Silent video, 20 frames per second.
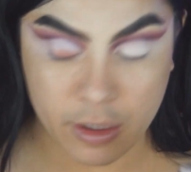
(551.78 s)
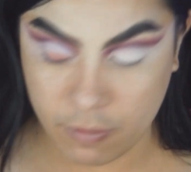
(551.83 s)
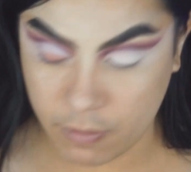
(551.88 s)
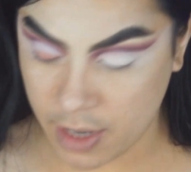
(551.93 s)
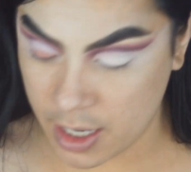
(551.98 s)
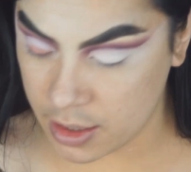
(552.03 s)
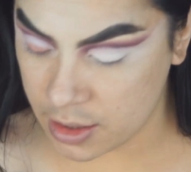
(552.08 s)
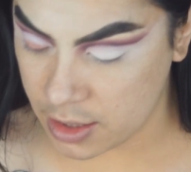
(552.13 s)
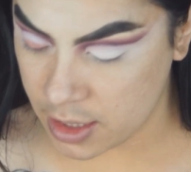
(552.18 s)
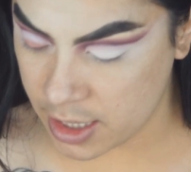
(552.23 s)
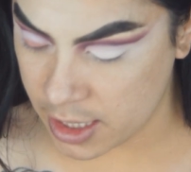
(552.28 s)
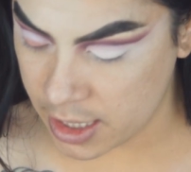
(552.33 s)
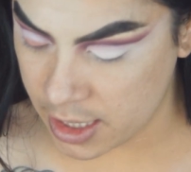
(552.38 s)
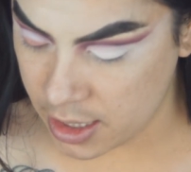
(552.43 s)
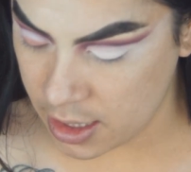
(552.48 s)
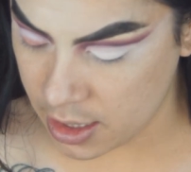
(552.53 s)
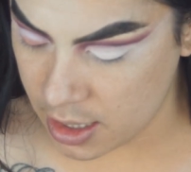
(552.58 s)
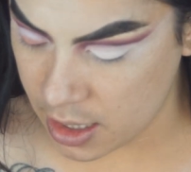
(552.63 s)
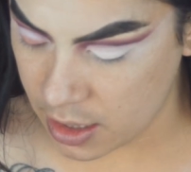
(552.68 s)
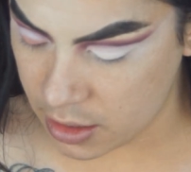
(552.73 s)
like right
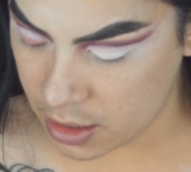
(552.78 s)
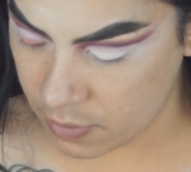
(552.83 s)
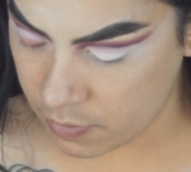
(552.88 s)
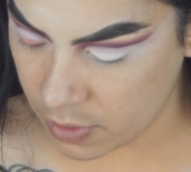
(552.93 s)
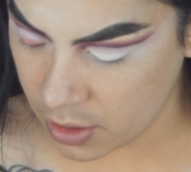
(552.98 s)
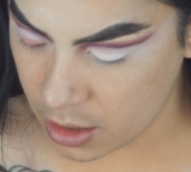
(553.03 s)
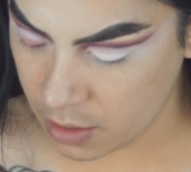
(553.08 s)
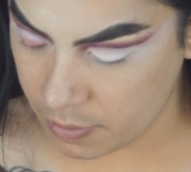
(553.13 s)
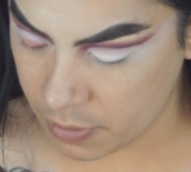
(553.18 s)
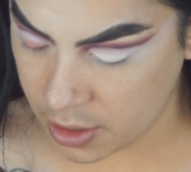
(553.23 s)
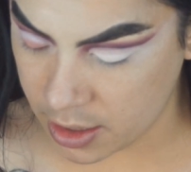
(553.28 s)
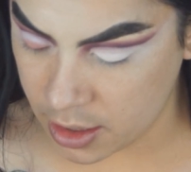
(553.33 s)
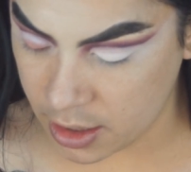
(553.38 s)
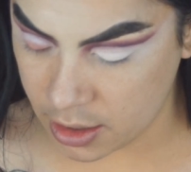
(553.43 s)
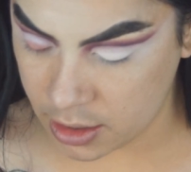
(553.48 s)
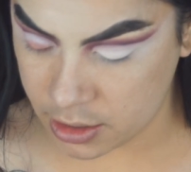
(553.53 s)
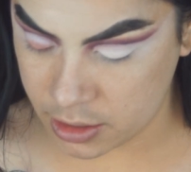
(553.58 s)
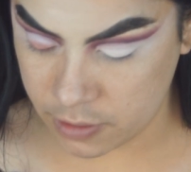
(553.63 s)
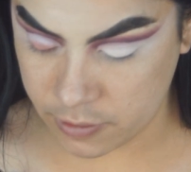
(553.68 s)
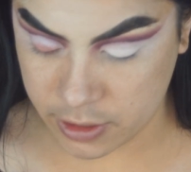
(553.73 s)
there and then we're gonna
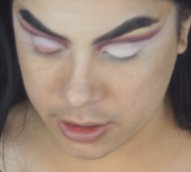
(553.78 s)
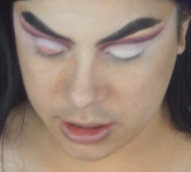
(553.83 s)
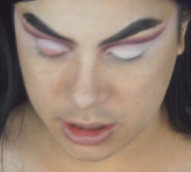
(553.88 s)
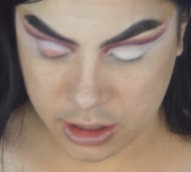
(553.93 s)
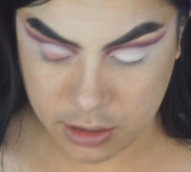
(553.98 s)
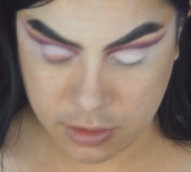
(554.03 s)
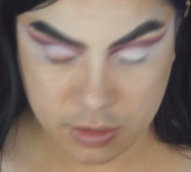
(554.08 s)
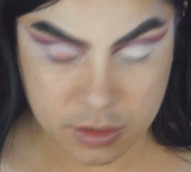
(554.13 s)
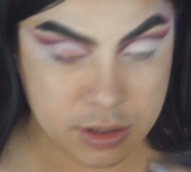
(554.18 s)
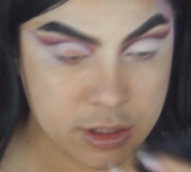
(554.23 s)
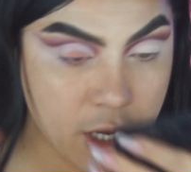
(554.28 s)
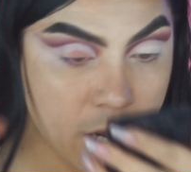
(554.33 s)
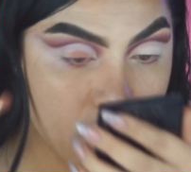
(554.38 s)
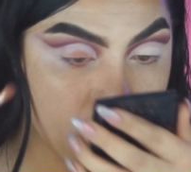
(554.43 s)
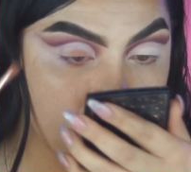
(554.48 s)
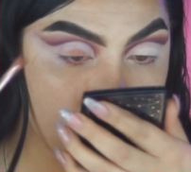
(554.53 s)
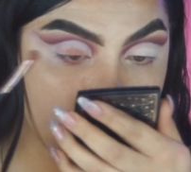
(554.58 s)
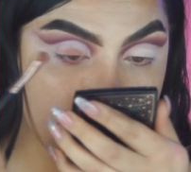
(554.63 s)
blend into it too, so.